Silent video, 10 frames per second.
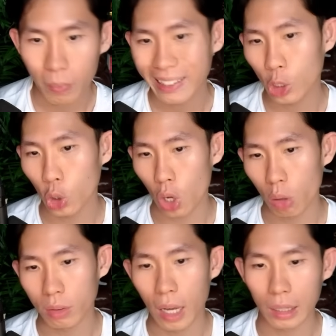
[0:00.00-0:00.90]
good
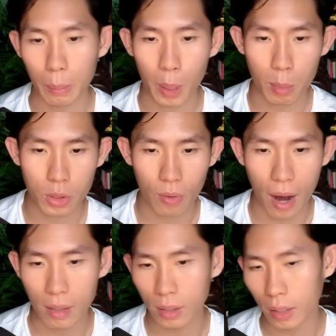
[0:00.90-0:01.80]
old 30 pips,
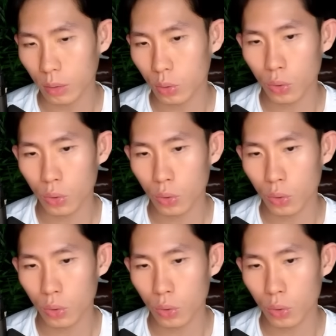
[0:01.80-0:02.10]
right? Nothing too